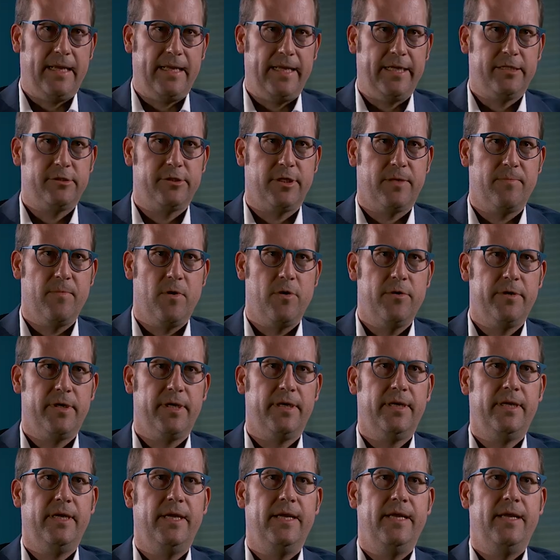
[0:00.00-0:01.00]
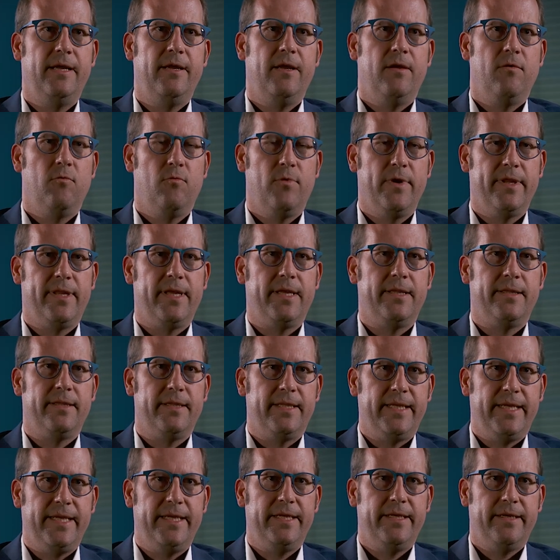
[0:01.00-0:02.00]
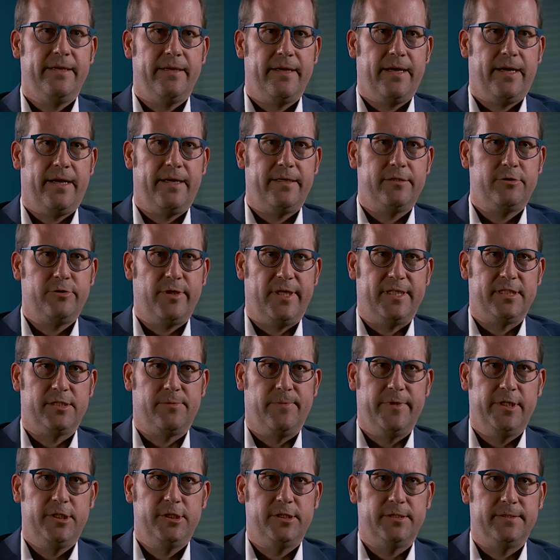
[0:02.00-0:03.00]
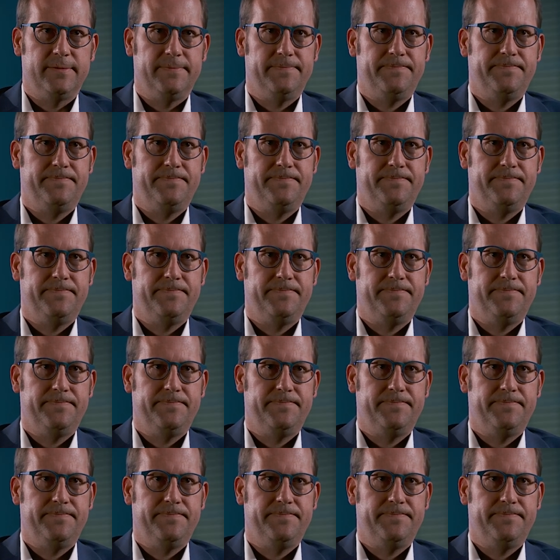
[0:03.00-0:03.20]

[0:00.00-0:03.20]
electric motor within the uh, transmission.